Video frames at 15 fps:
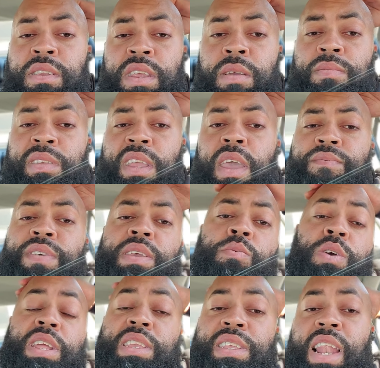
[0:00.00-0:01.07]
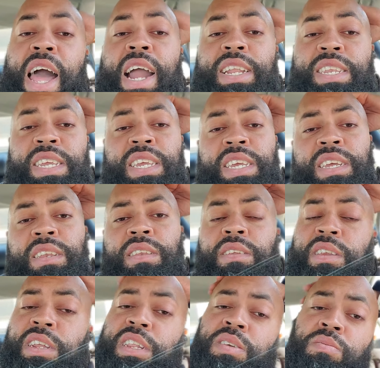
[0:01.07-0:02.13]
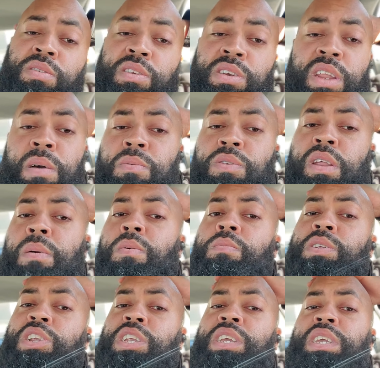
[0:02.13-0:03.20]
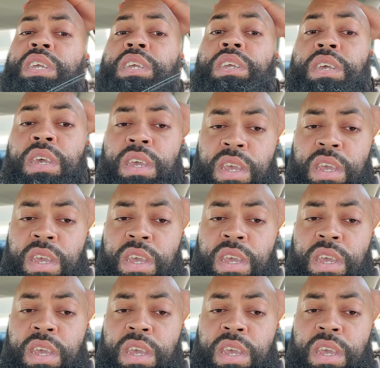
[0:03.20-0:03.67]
You know what I'm saying? If he, when he's locked in, shit, he was a double double machine.